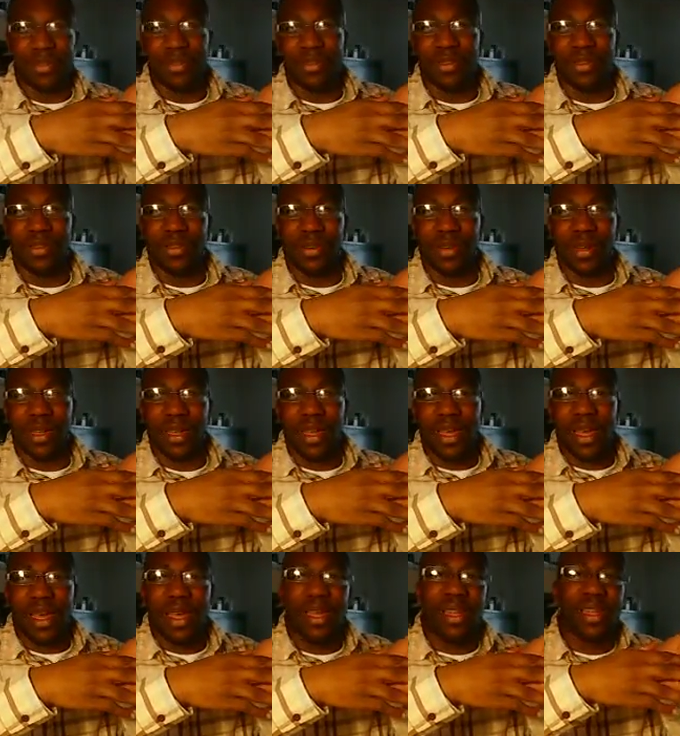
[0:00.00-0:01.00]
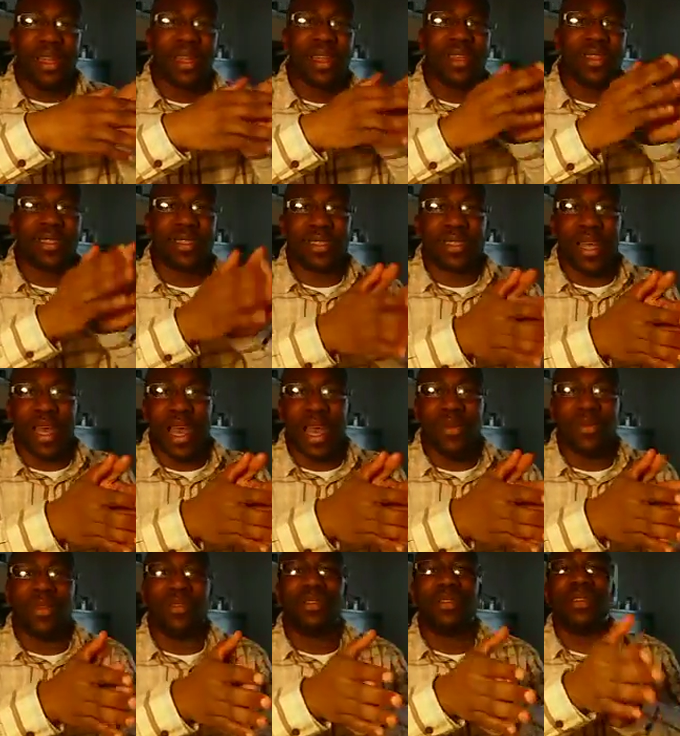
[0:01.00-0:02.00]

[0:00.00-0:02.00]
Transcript: are doing. And it is sad when you